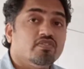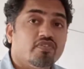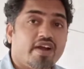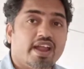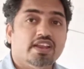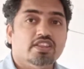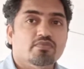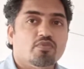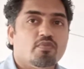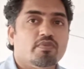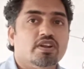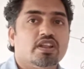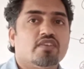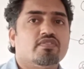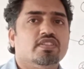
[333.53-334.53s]
find the
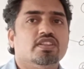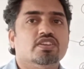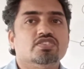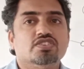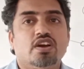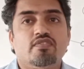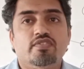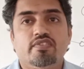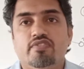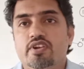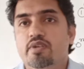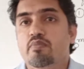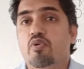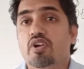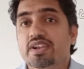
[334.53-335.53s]
moment of inertia of
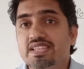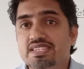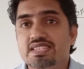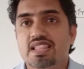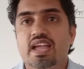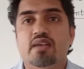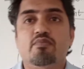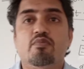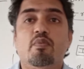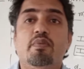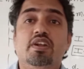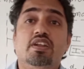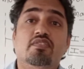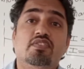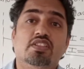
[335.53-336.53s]
different bodies, like
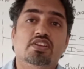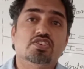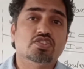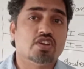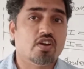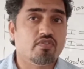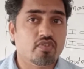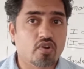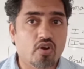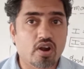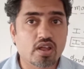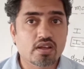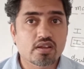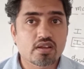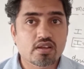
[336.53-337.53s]
moment of inertia of a rod,